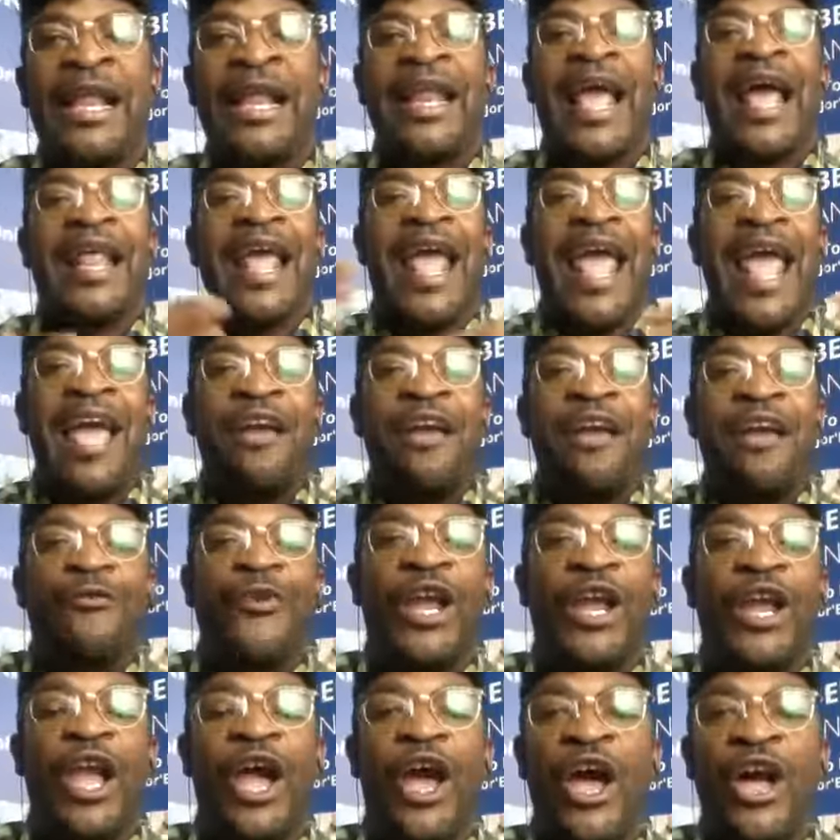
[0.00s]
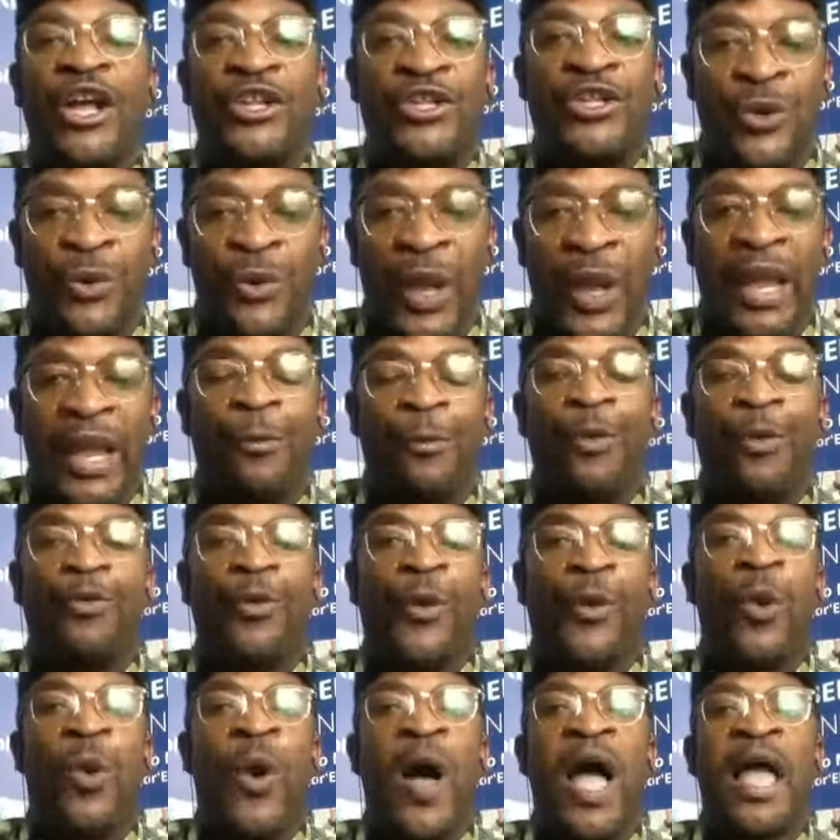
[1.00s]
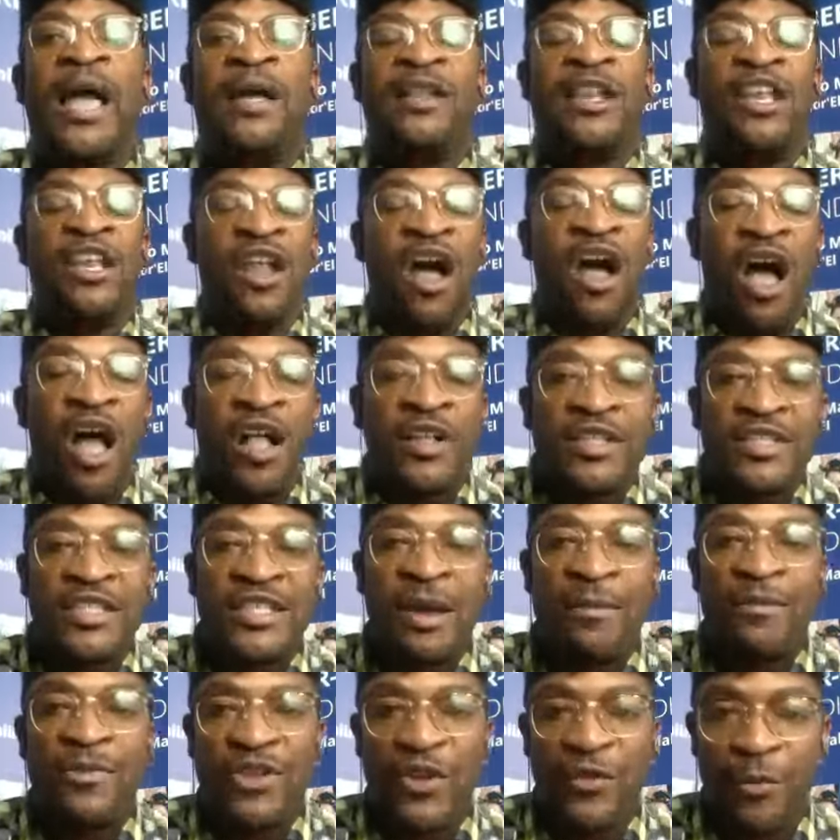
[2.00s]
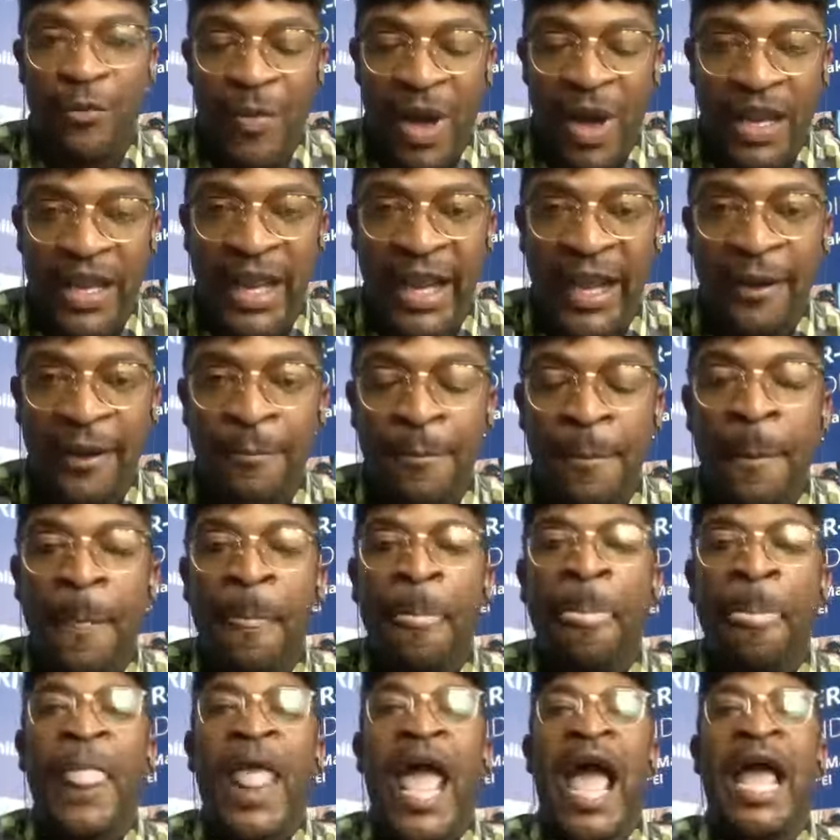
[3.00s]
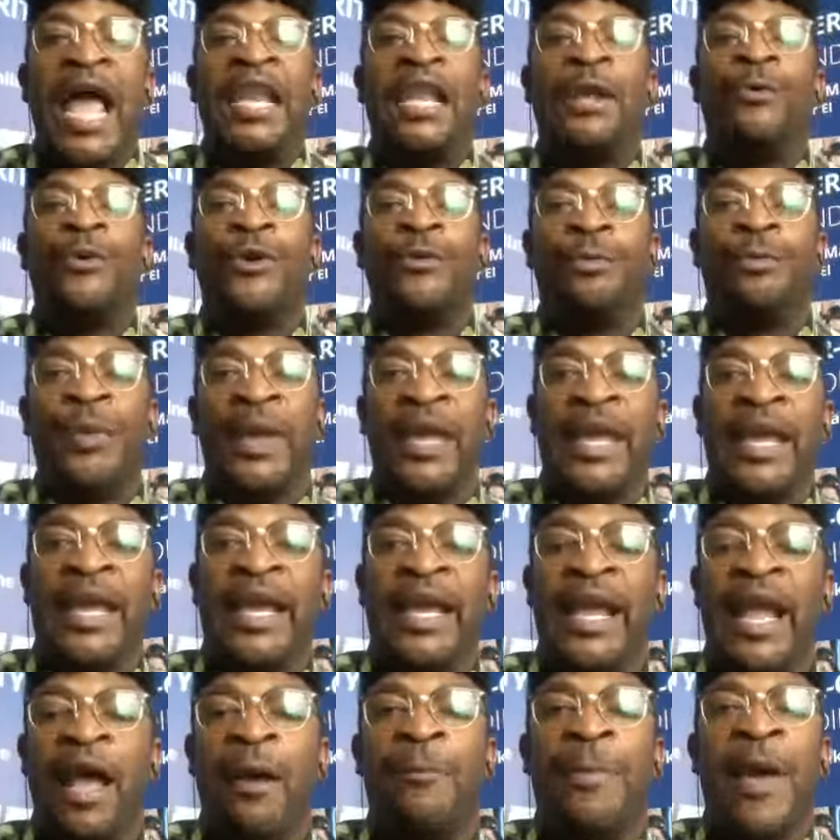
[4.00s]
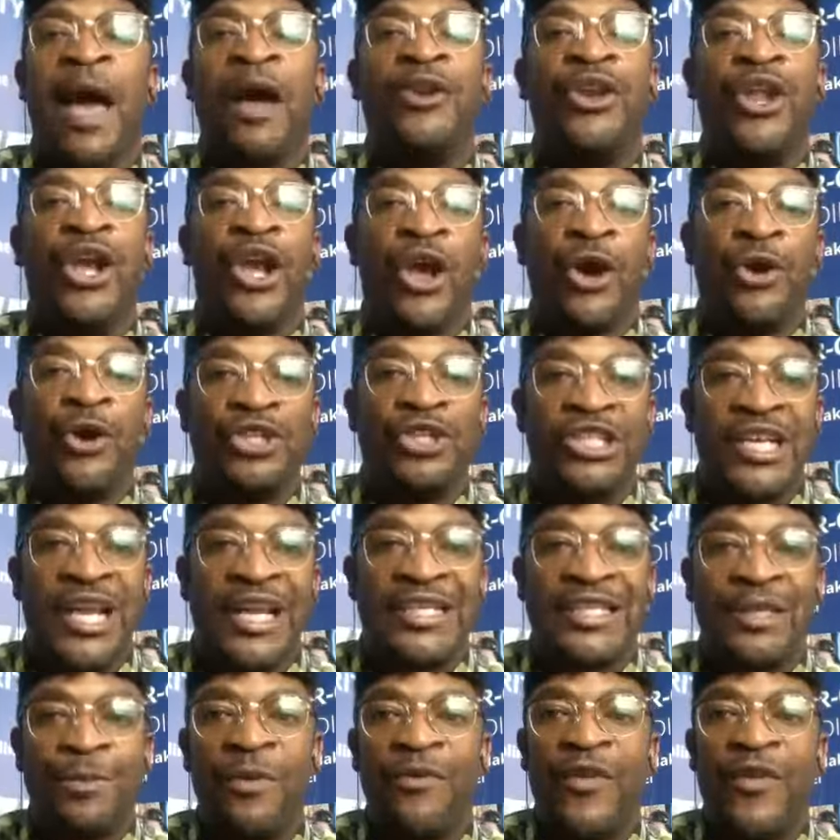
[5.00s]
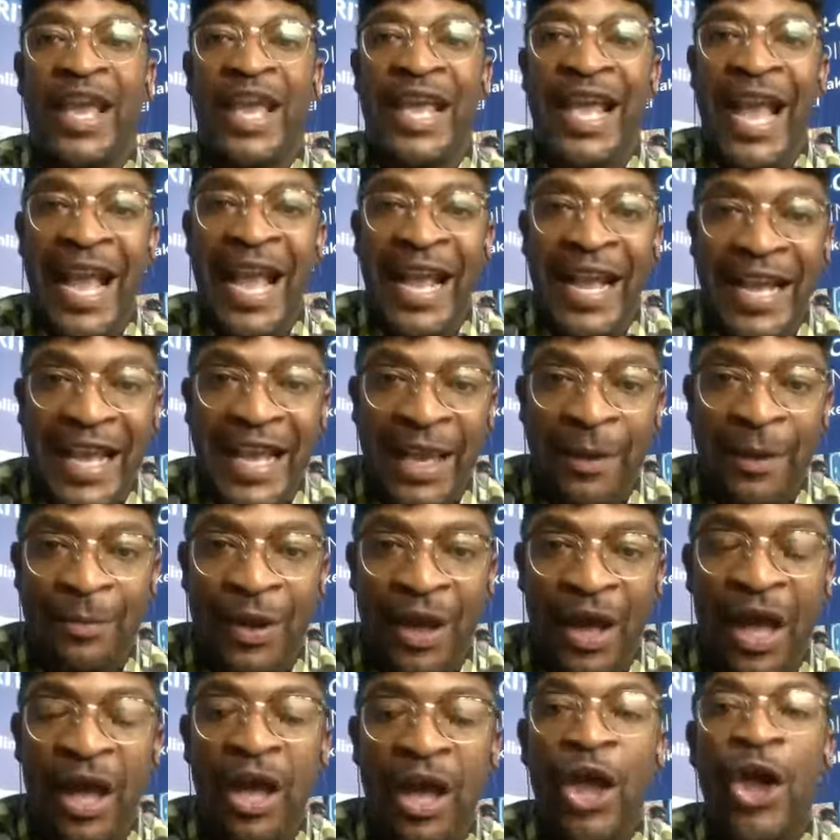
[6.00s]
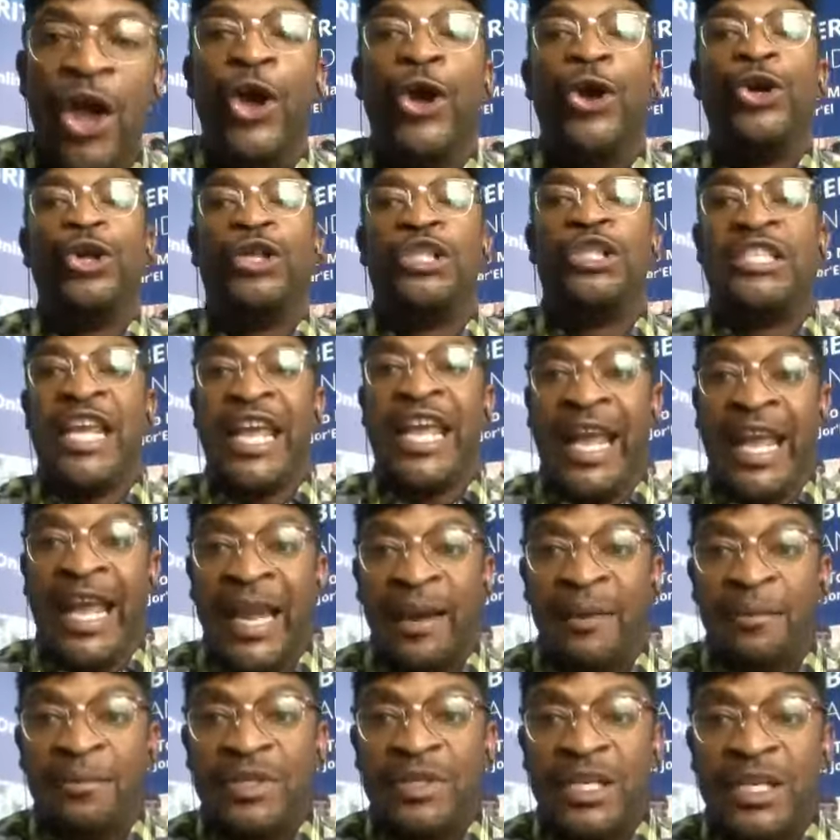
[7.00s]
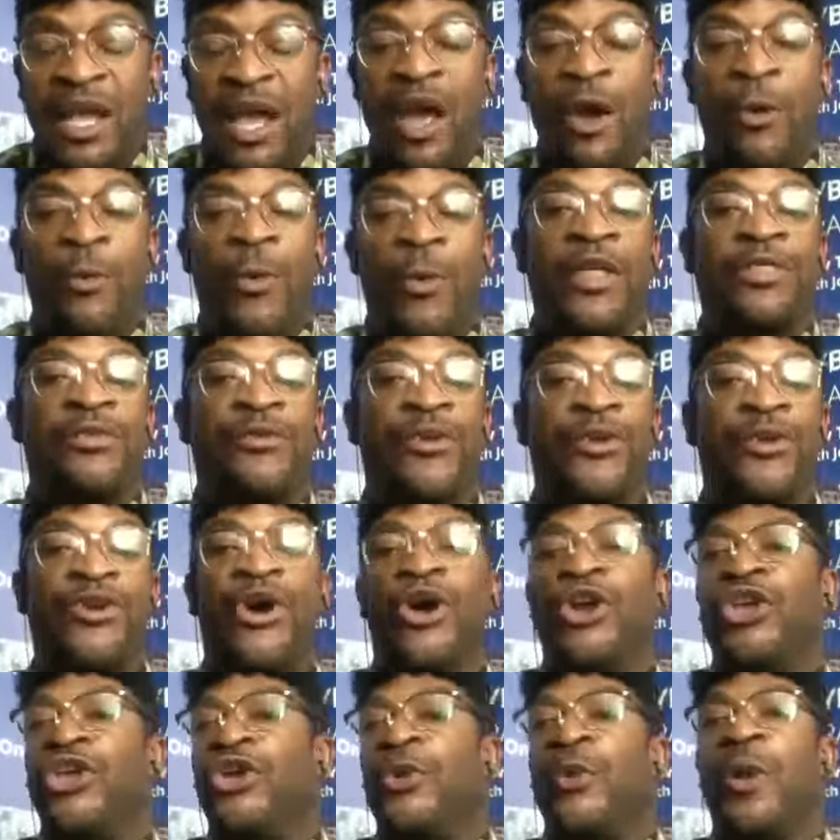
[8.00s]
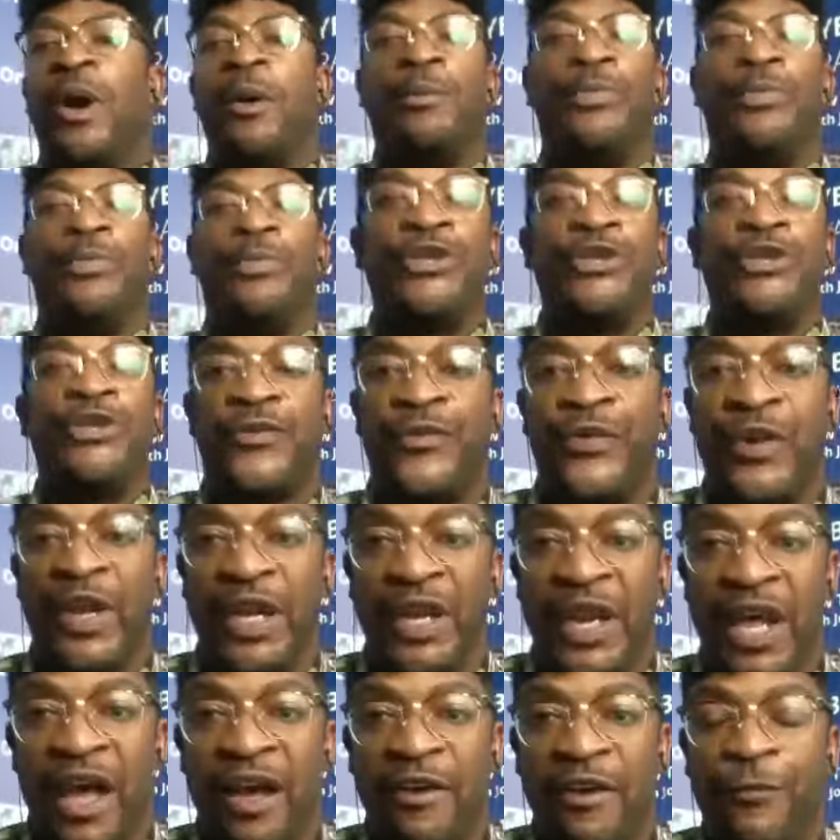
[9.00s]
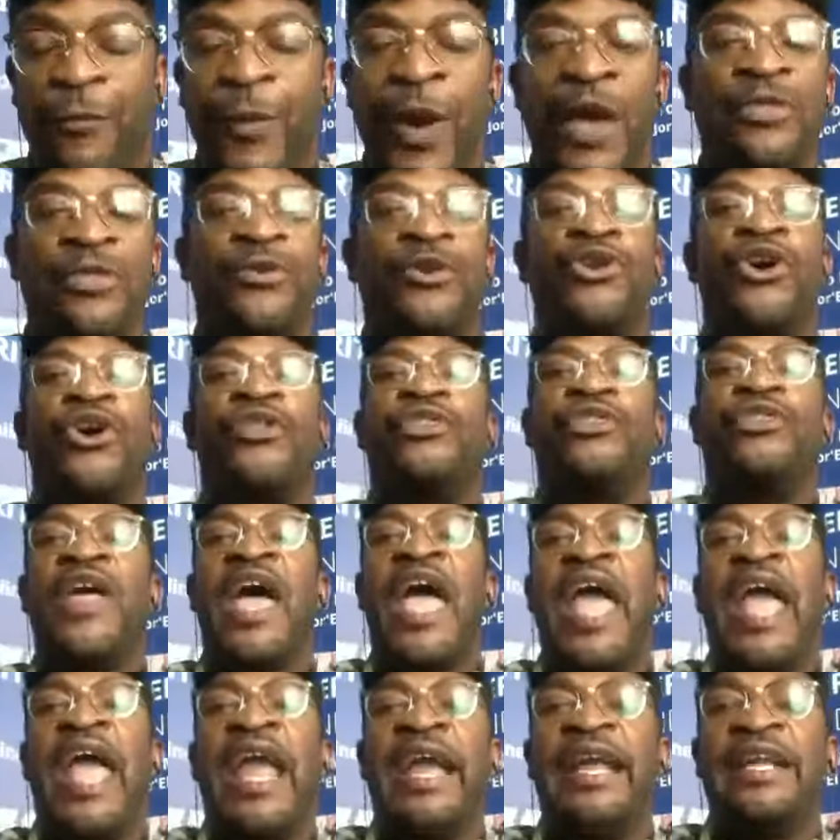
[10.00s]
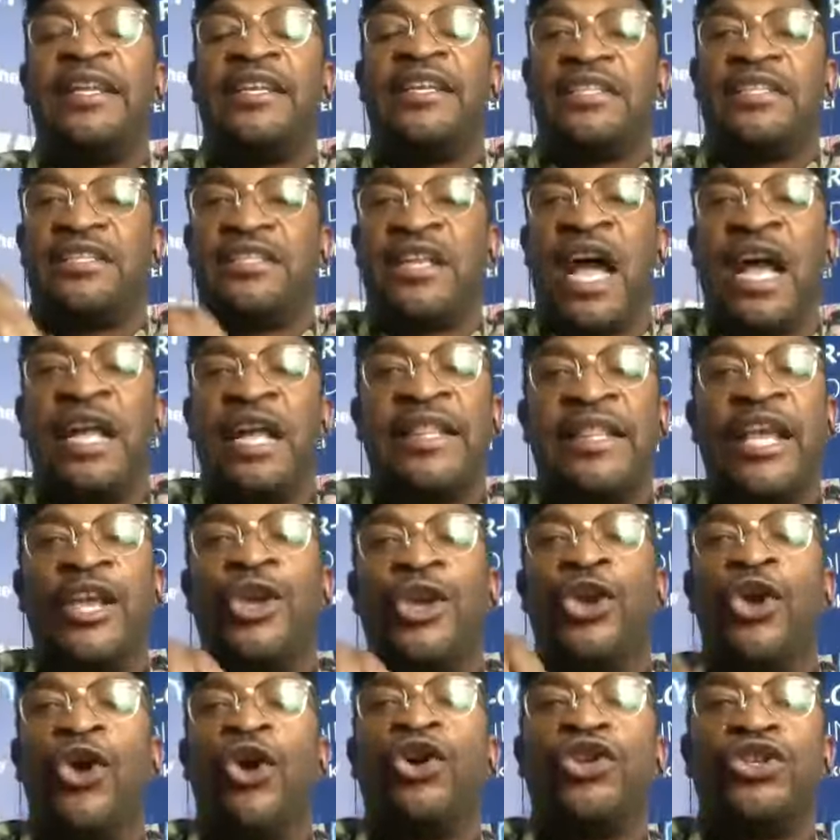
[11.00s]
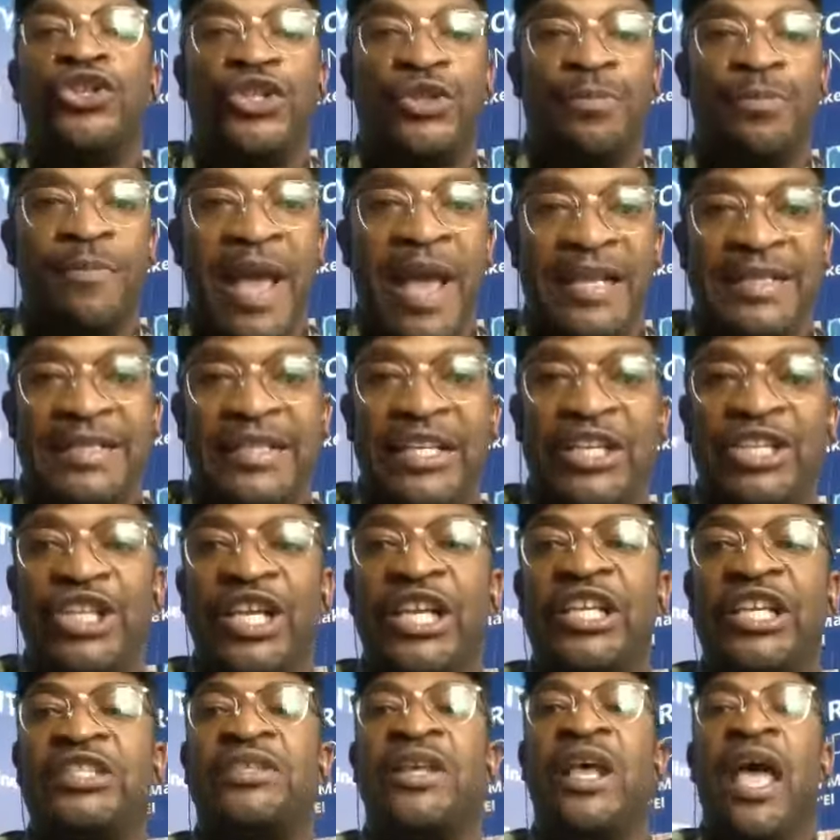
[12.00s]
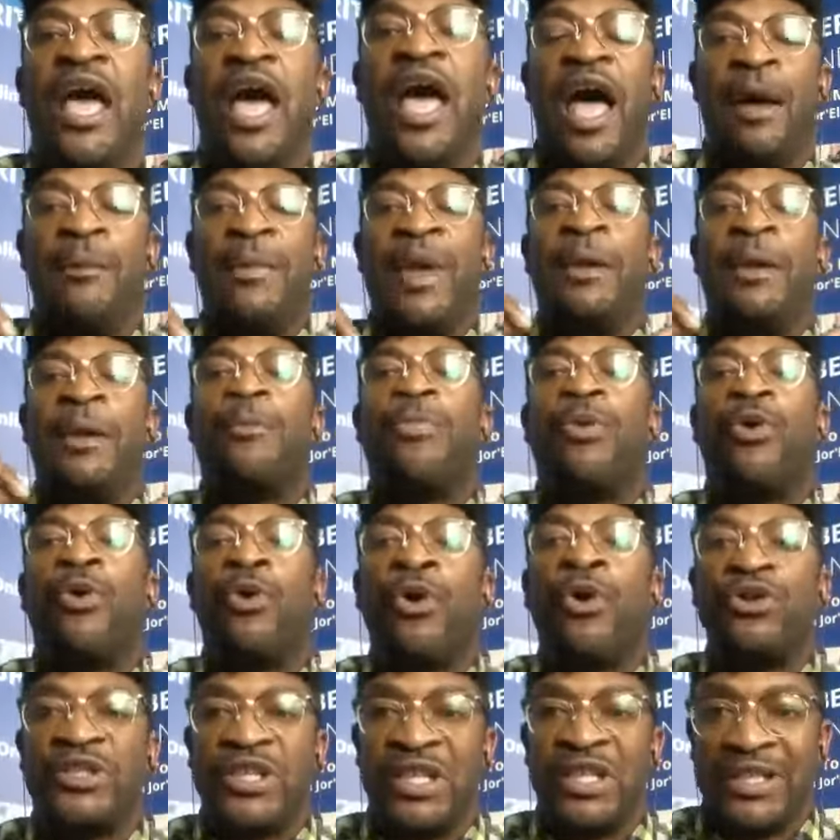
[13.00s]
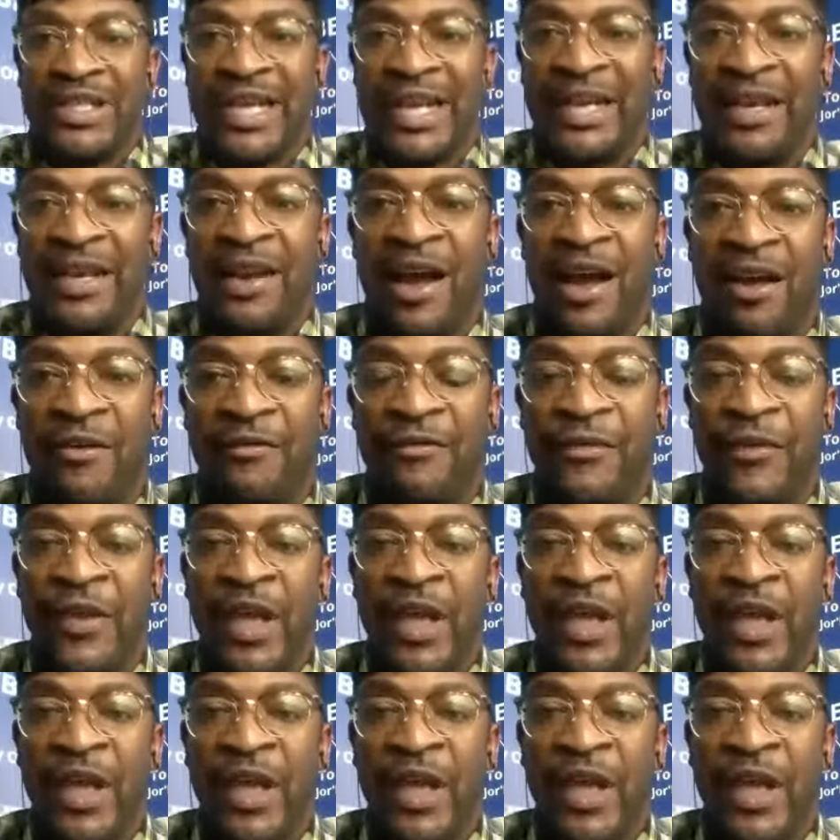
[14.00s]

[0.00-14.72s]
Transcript: And at every hurdle, it would require large sums of money, and it would be about negotiating with a gatekeeper who deemed whether or not you are beautiful enough, whether or not they decide that your message is important enough.